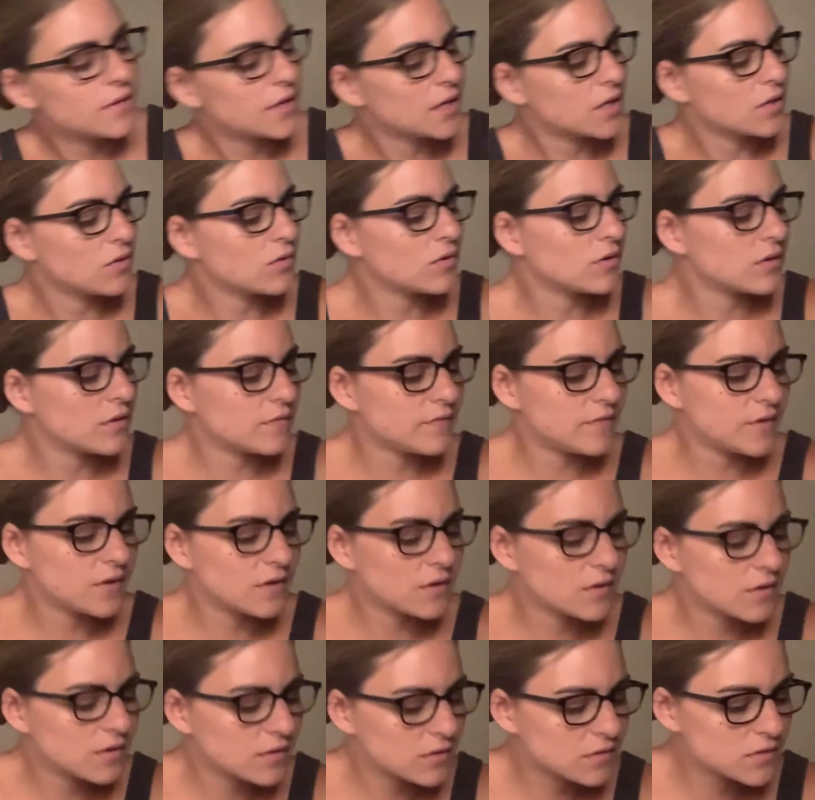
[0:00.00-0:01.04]
Ignore the
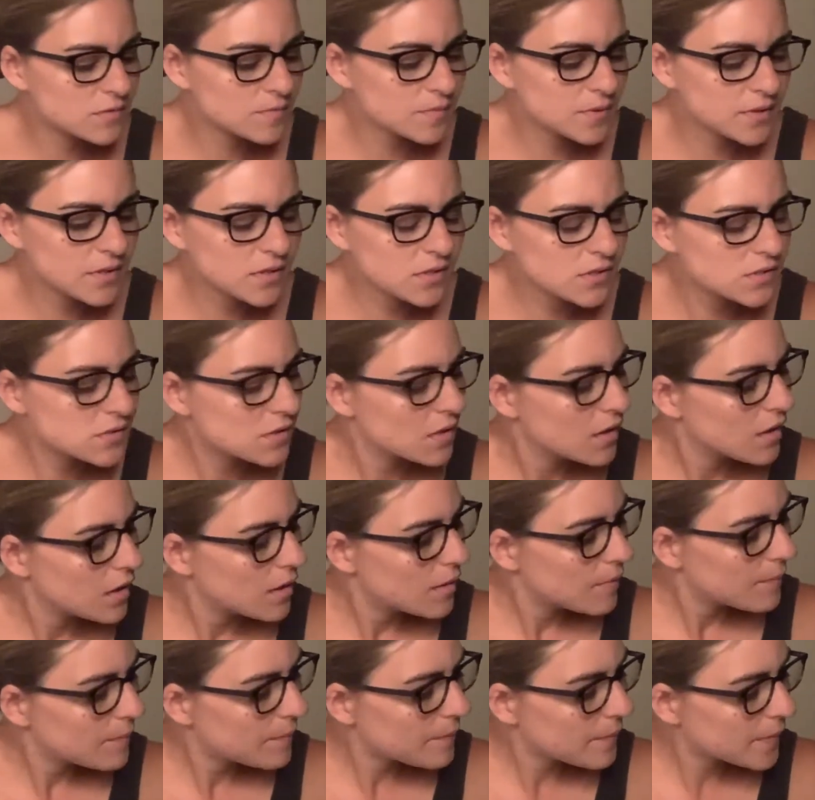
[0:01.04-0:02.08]
fingernails, please.
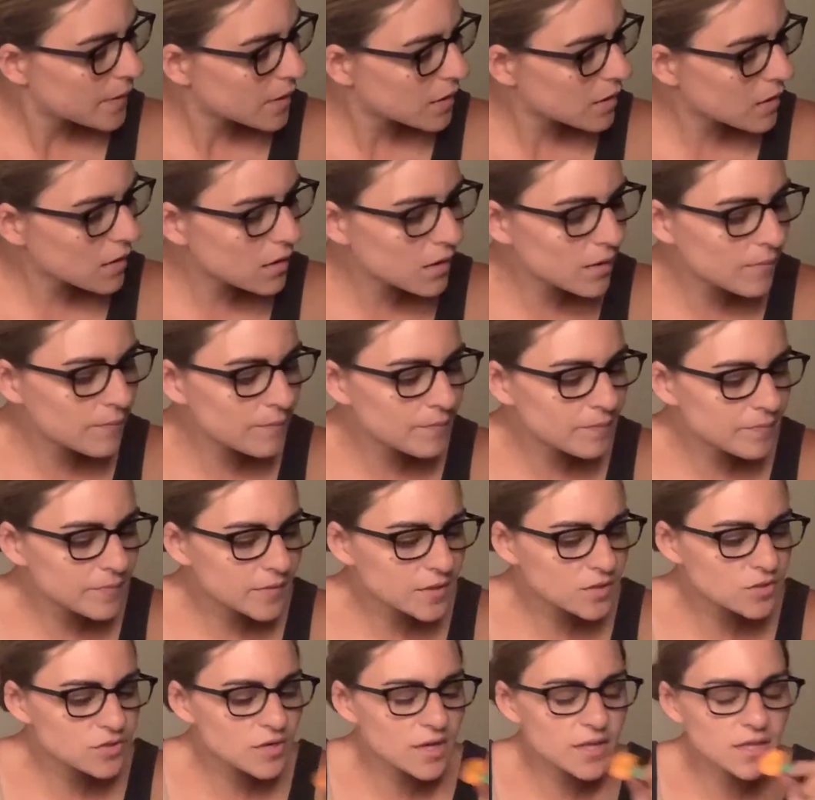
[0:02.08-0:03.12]
But
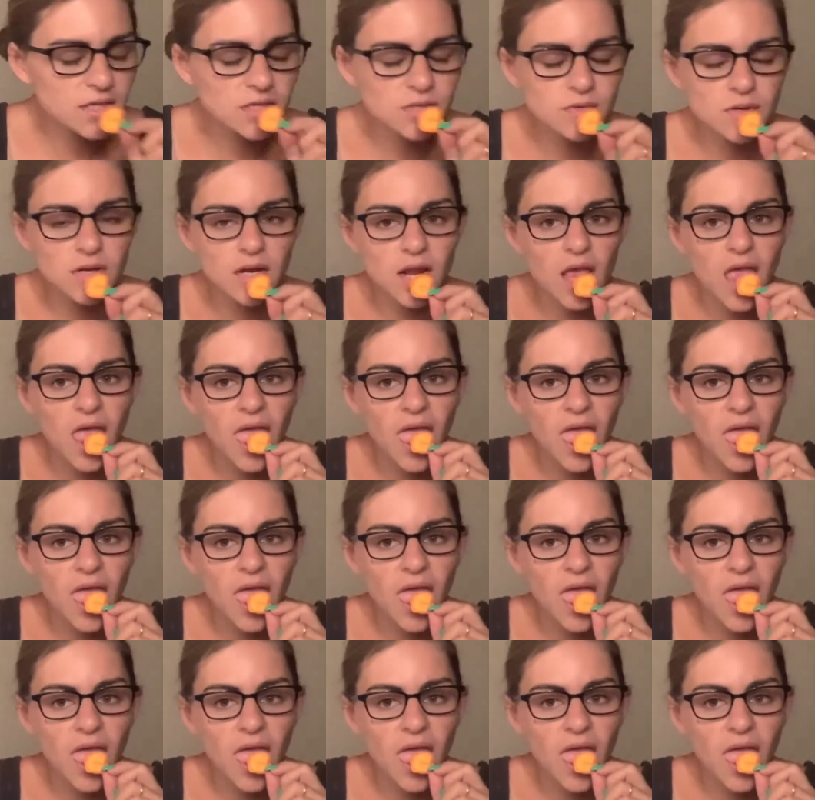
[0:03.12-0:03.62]
let's try this one.